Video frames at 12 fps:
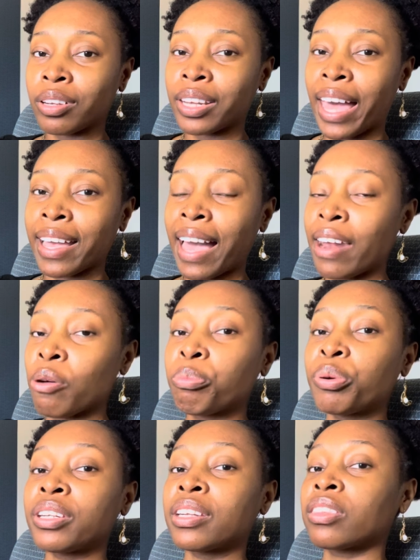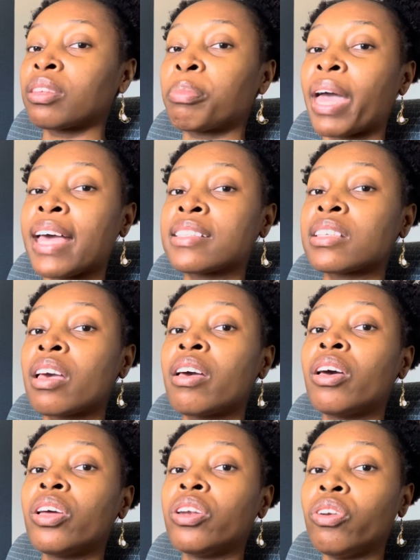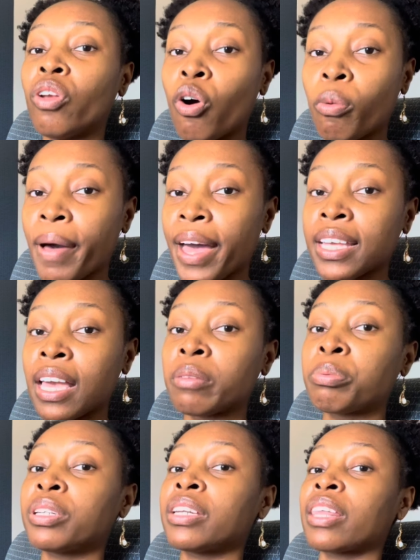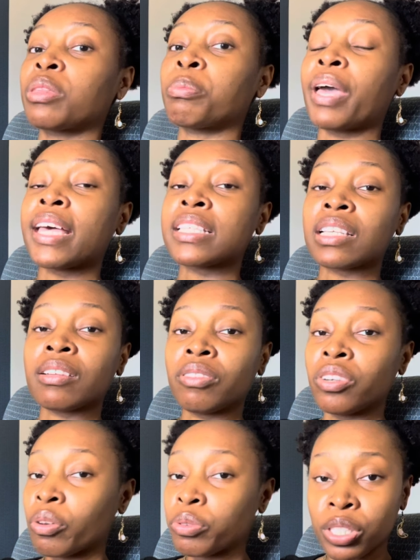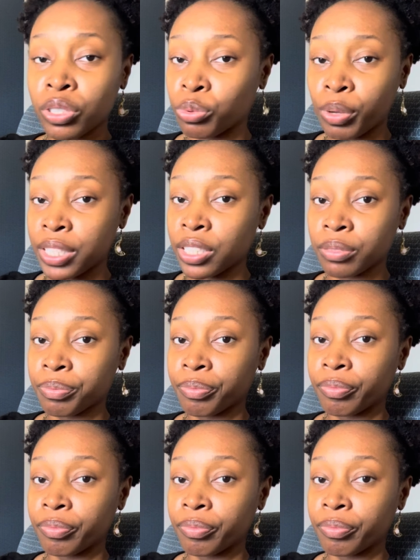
Like, I don't put nothing past nobody. I don't put nothing past no situation.